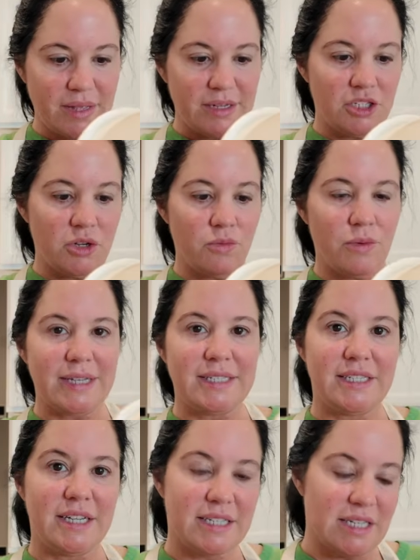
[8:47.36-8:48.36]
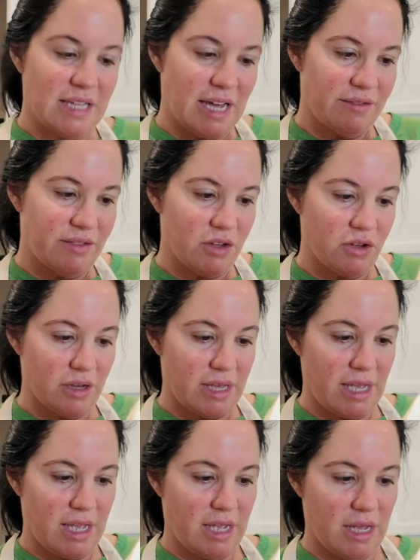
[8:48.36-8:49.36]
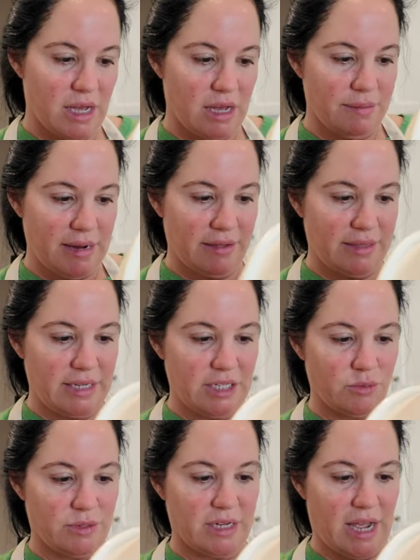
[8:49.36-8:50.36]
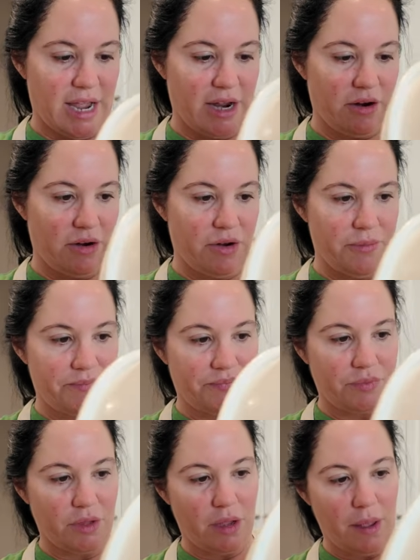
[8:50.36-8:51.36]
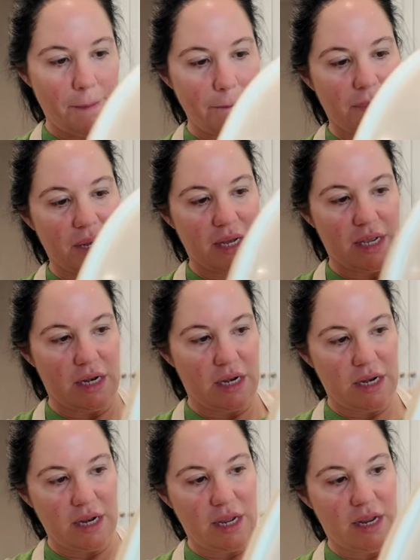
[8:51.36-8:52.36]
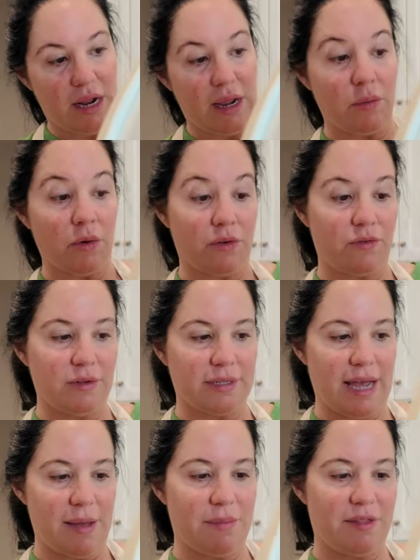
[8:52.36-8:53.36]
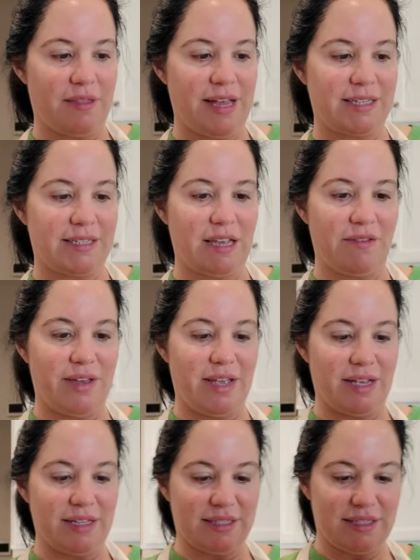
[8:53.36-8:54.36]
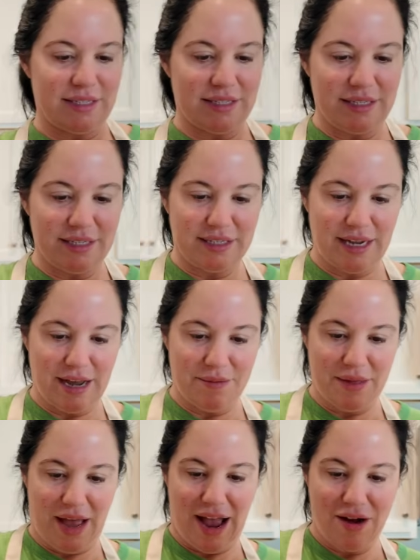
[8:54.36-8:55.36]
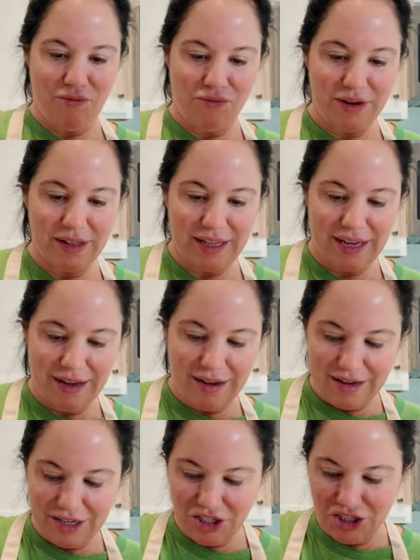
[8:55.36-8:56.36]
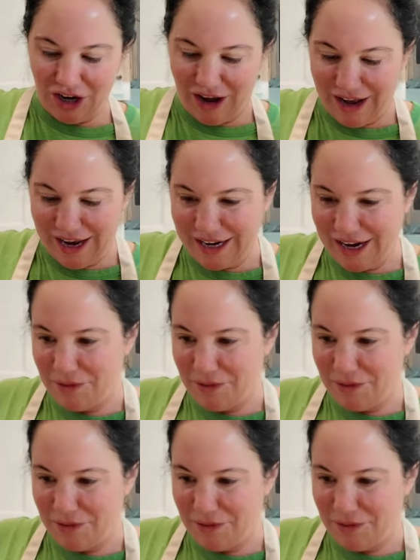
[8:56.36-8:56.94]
So Russ does a lot of the cooking now that he's retired, and I work full time, but Thanksgiving is the time that I really shine. I